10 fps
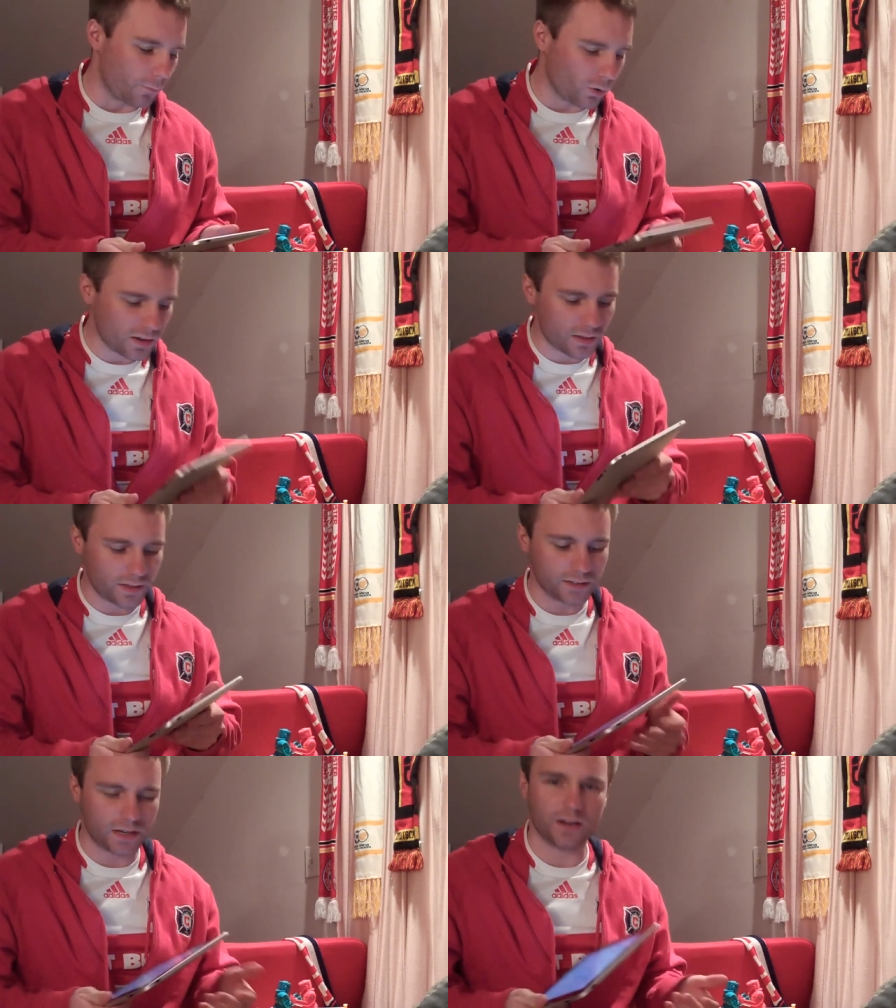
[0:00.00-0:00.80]
One of the
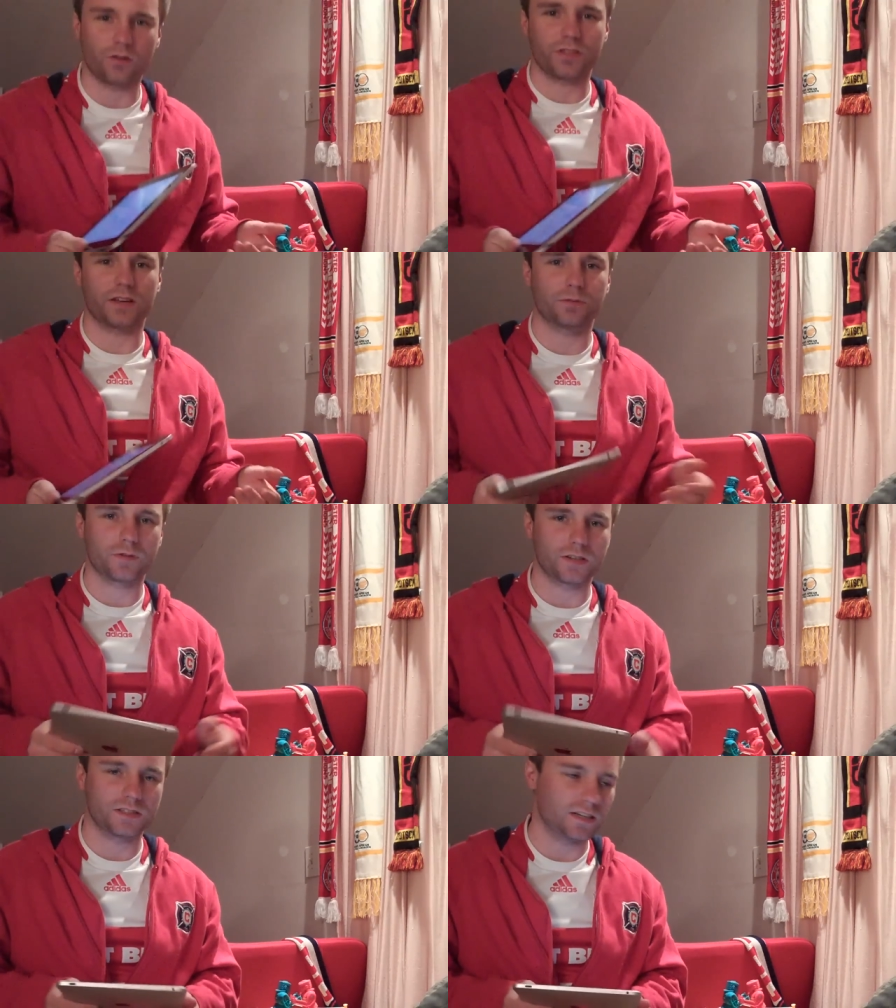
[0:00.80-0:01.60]
things that I don't think we've
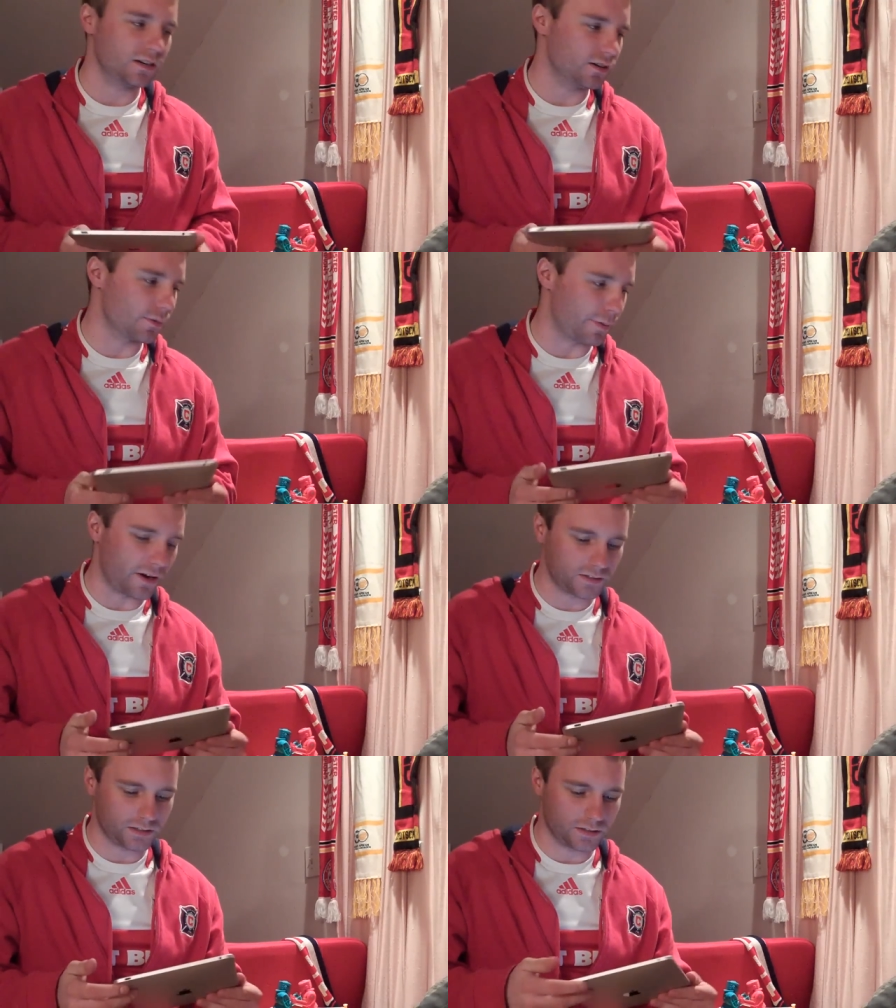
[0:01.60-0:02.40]
really seen in
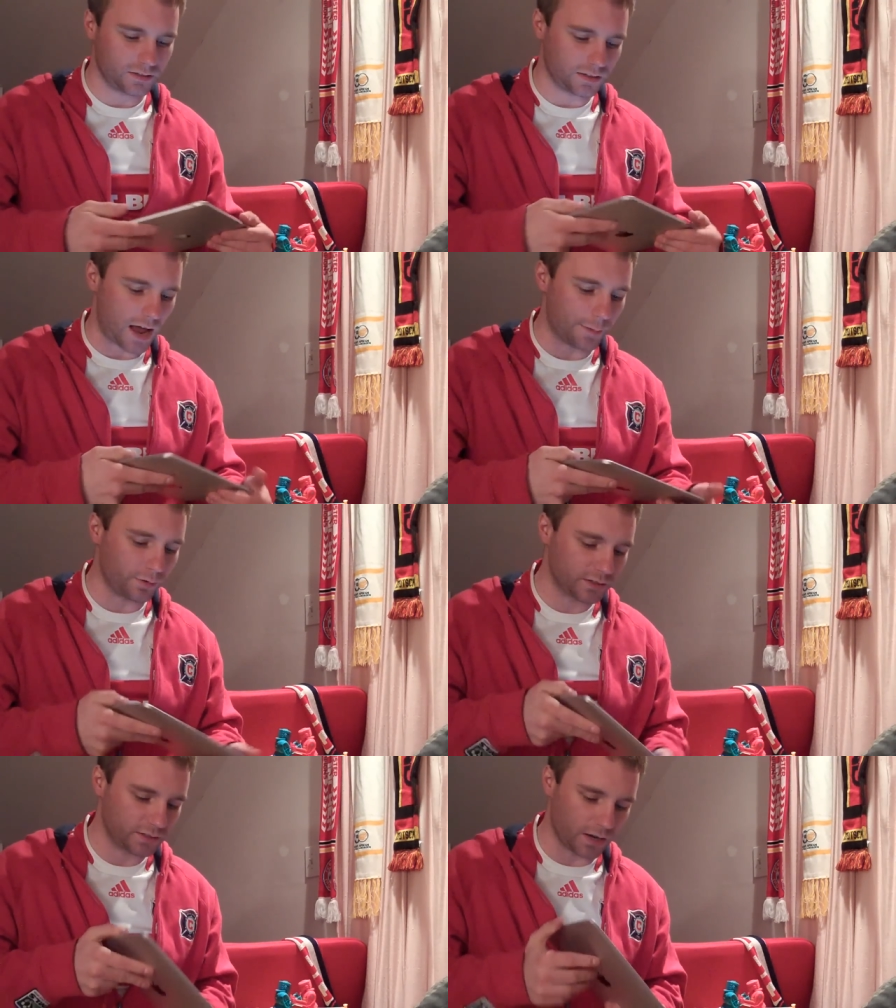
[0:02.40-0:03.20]
comparison to
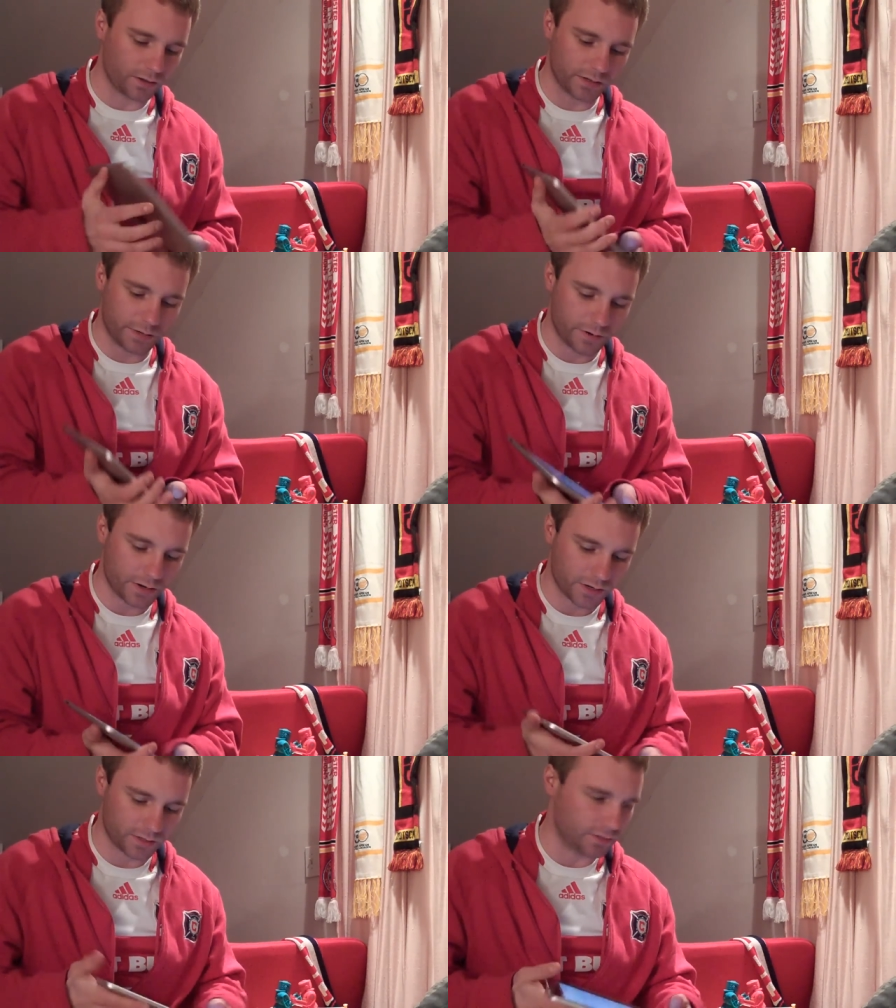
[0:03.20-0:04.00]
iBooks to other
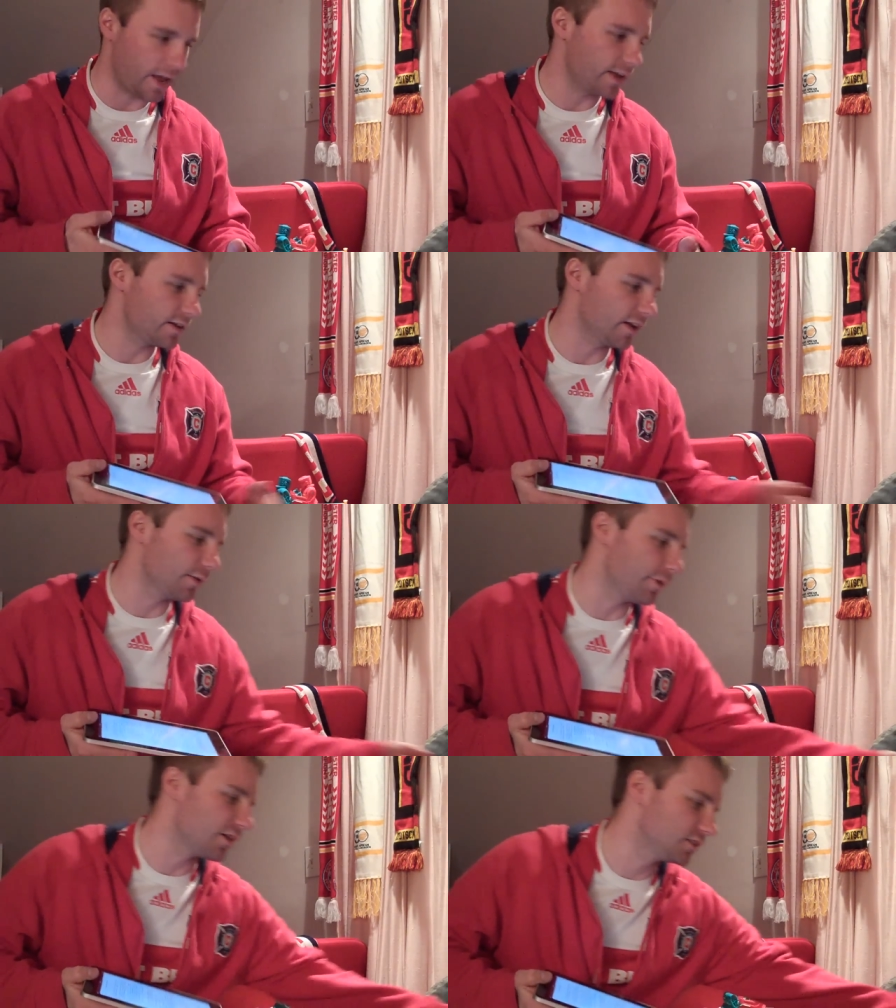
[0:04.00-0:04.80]
e-readers is a head-to-head
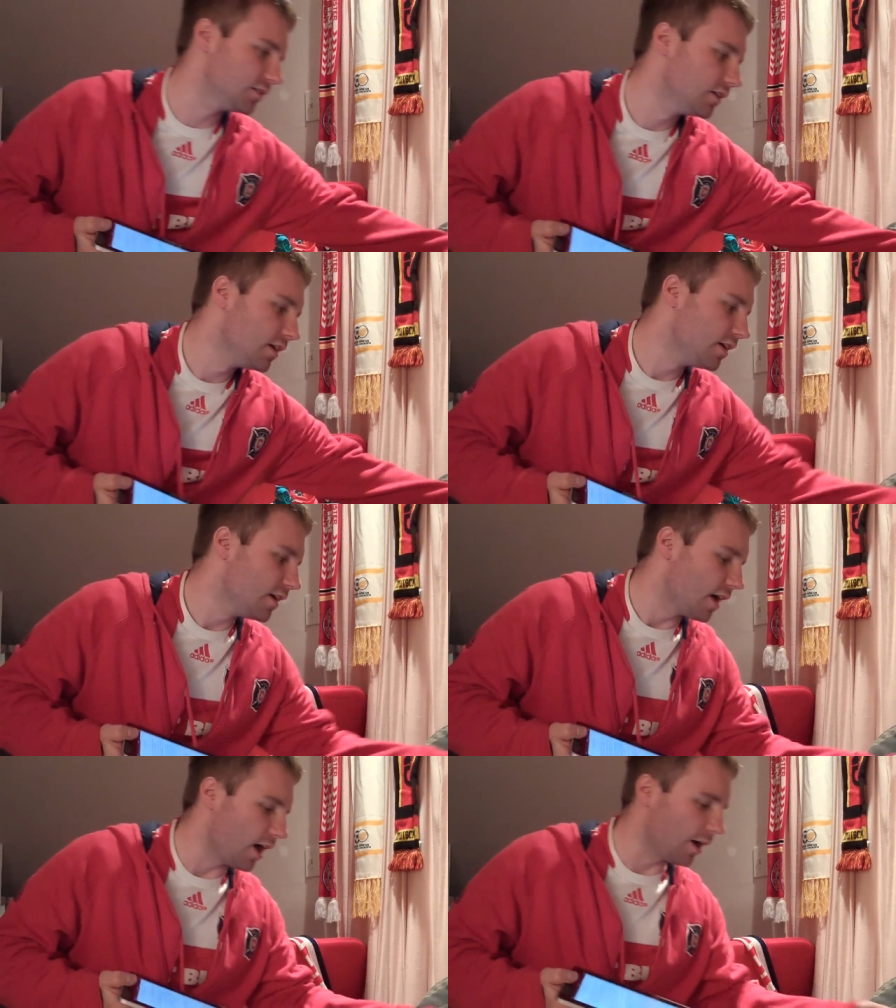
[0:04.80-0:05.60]
comparison.
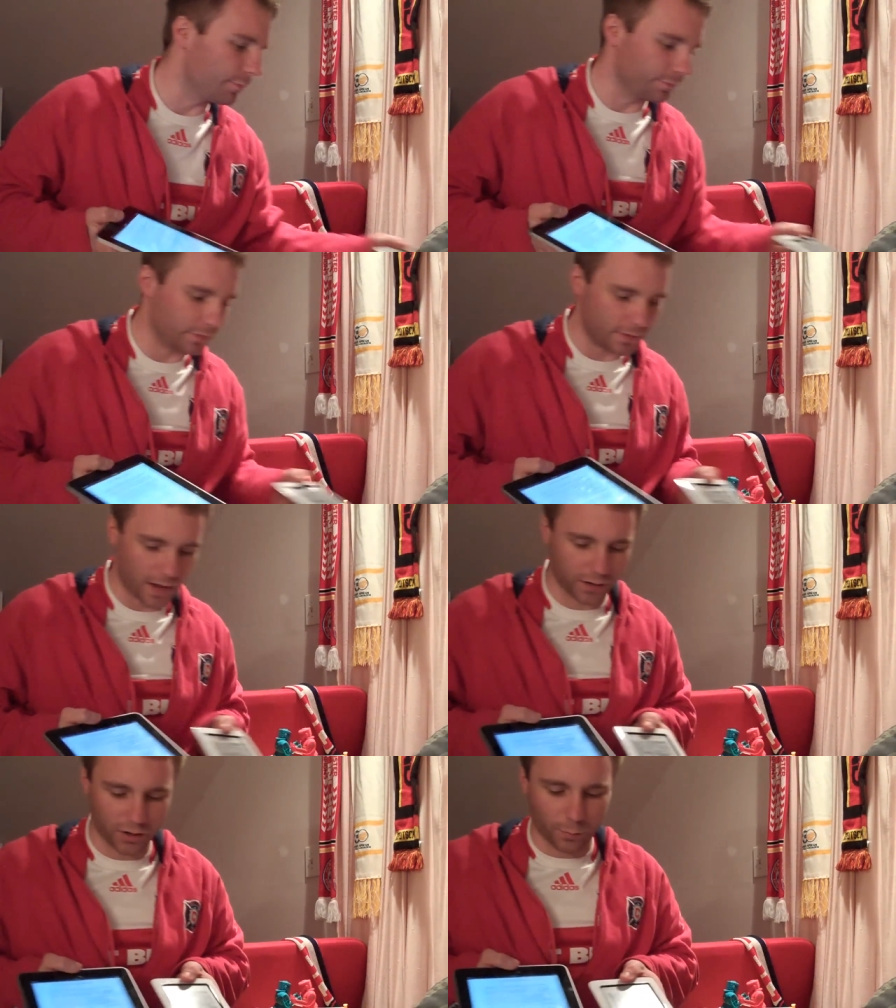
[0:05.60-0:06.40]

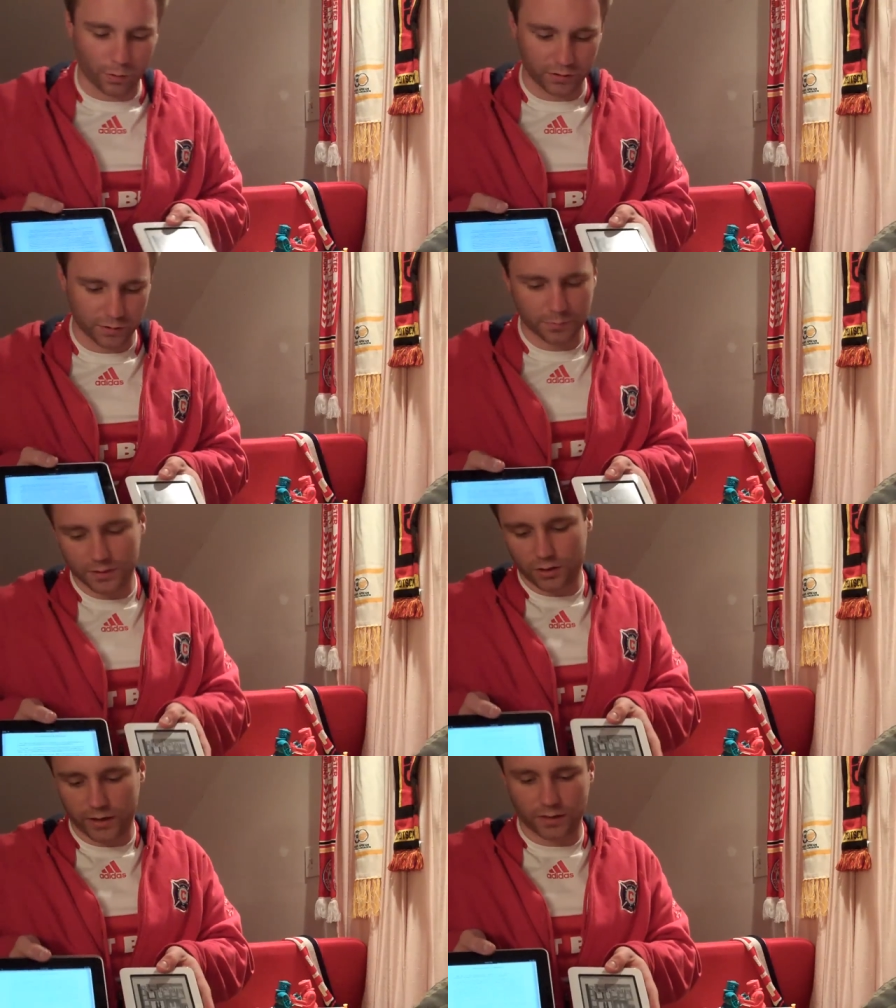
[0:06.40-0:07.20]
Not going to go both into
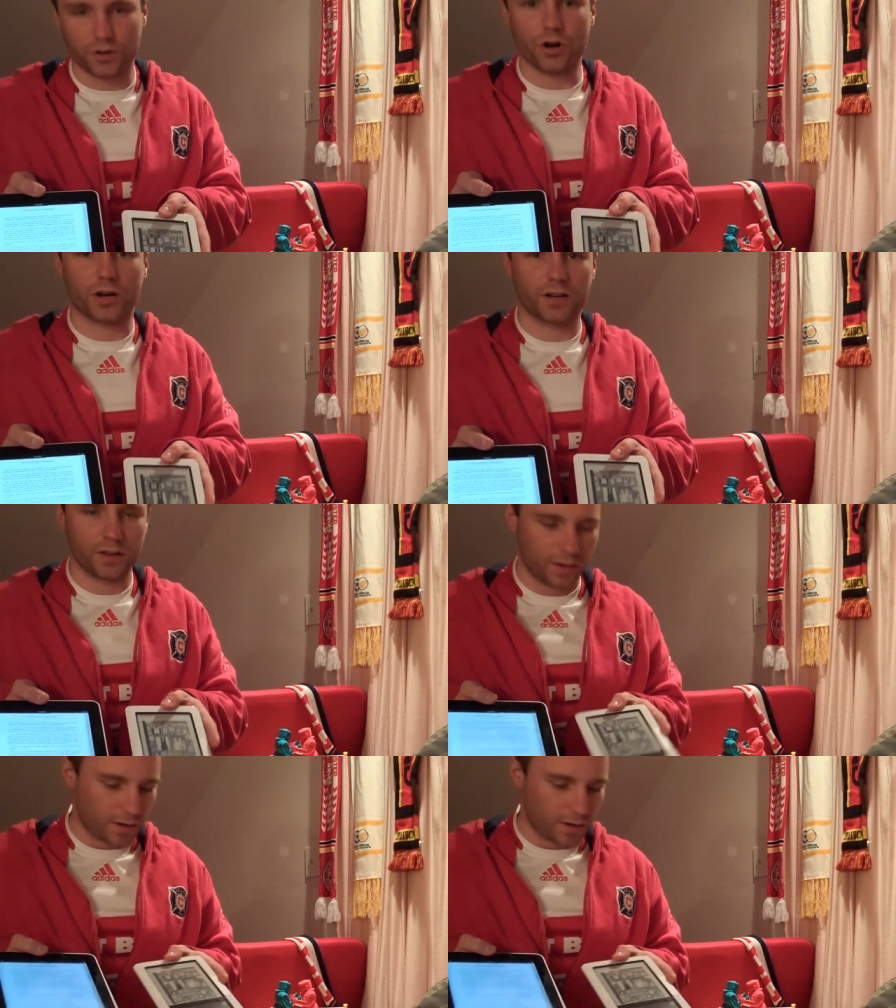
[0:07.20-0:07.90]
look at the Nook.